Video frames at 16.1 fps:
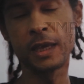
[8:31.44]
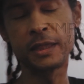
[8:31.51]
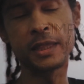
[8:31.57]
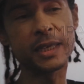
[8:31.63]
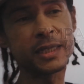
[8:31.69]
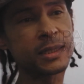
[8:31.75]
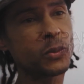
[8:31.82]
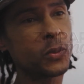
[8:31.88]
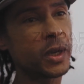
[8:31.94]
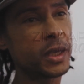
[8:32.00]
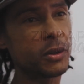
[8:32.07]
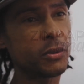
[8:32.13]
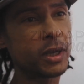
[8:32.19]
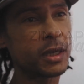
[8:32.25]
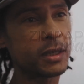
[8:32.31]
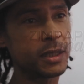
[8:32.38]
that's the way
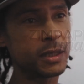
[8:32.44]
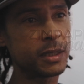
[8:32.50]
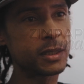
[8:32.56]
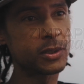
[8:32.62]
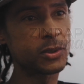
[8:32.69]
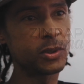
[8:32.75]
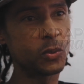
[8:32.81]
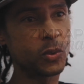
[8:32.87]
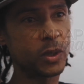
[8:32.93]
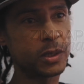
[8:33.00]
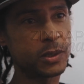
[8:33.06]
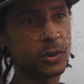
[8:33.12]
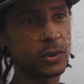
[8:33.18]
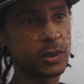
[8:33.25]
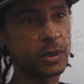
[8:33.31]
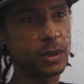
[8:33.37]
the record industry was
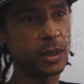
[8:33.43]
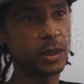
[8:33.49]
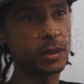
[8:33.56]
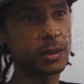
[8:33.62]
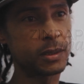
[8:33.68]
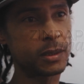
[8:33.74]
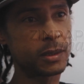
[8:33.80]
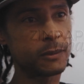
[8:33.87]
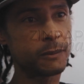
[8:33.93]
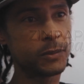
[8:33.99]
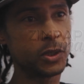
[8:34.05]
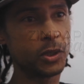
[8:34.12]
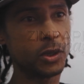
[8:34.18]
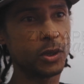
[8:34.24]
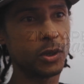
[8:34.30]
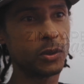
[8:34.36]
those days.
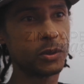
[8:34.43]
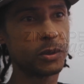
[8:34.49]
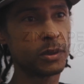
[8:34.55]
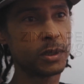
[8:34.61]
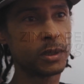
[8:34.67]
You know,